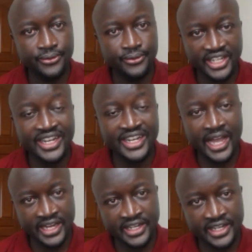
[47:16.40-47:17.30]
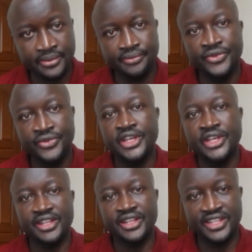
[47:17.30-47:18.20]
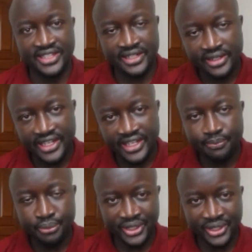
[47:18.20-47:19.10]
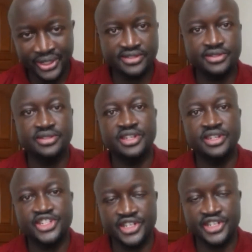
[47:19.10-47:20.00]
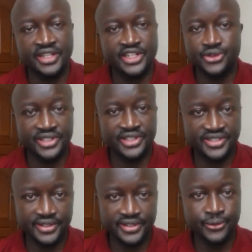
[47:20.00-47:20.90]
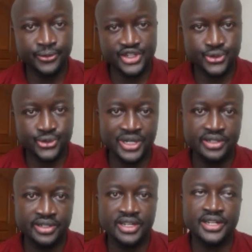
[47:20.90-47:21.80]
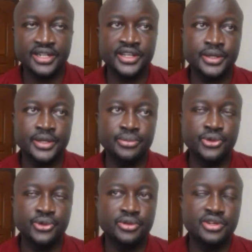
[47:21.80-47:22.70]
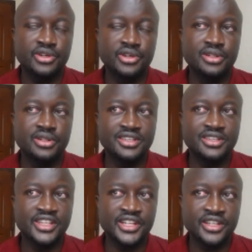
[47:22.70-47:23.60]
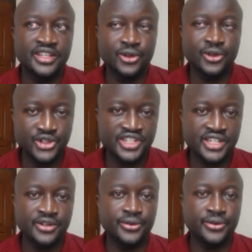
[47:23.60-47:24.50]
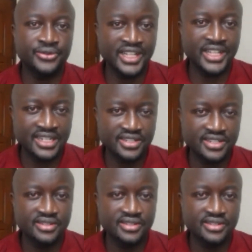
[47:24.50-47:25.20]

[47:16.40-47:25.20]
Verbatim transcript: in I&M, there's a bonus share that you'll receive one-to-one. -one. And the book, the closure of that